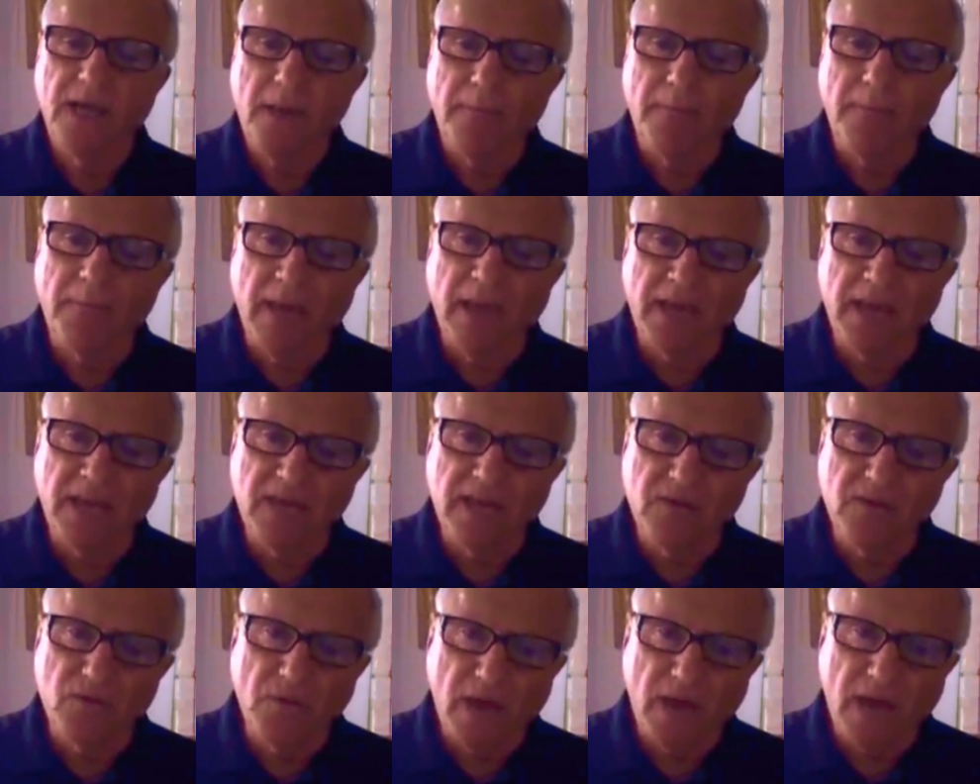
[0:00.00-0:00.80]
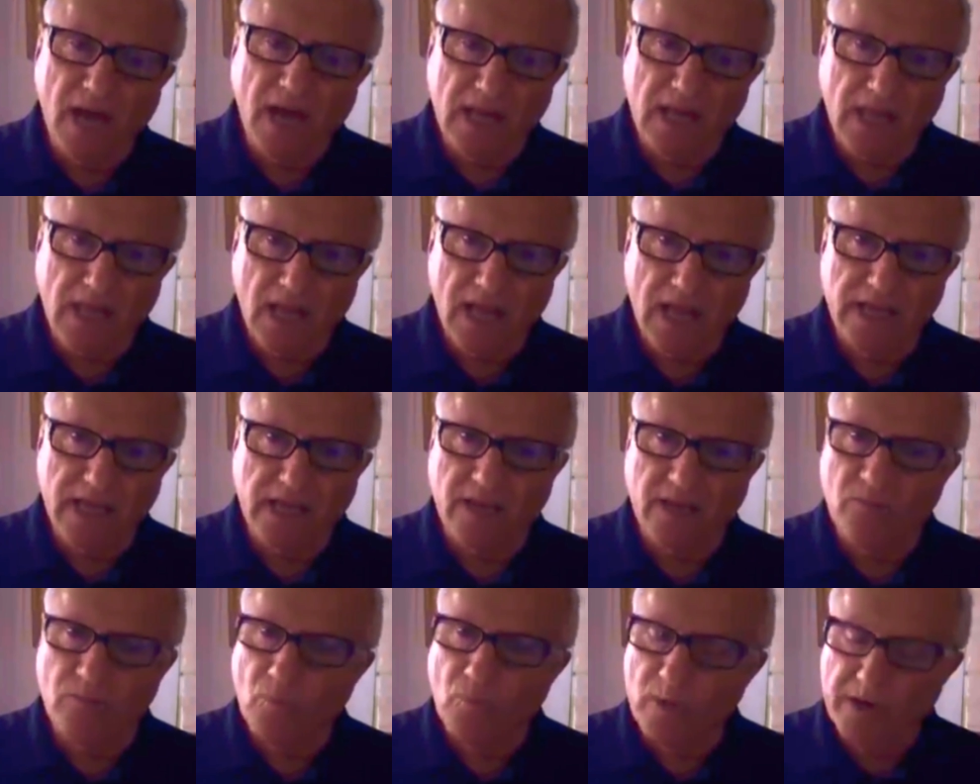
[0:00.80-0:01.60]
Many do not
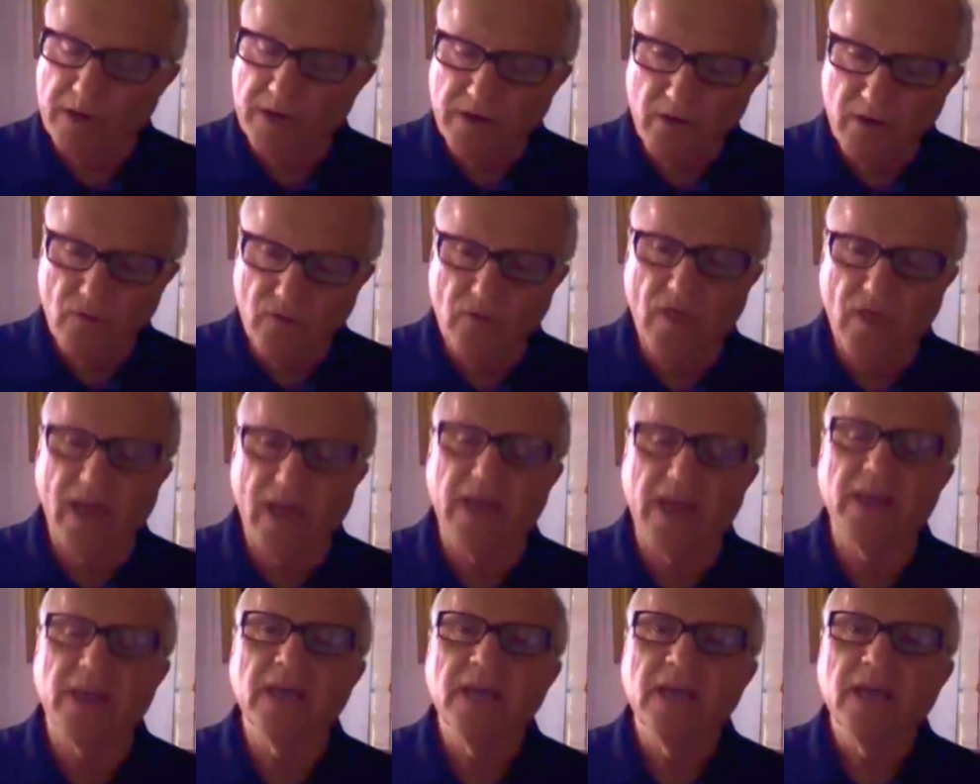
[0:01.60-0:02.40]
like him. We knew that.